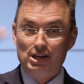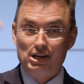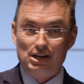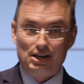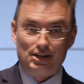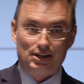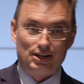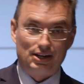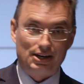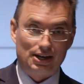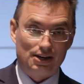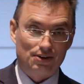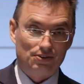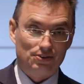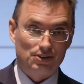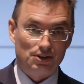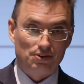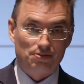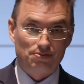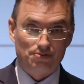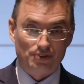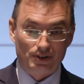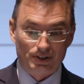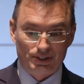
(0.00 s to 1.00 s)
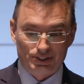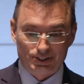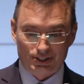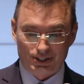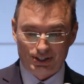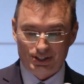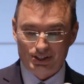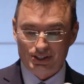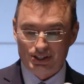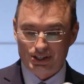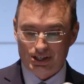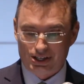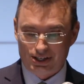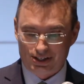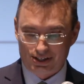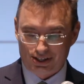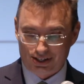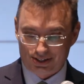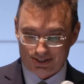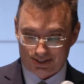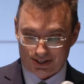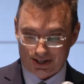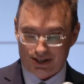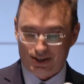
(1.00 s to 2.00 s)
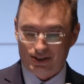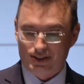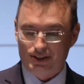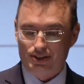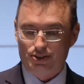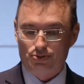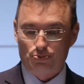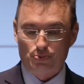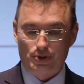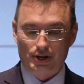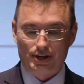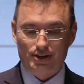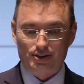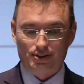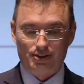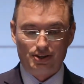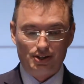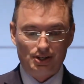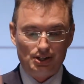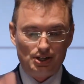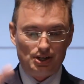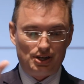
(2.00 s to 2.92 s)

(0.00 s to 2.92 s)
and the countif function in Excel as well,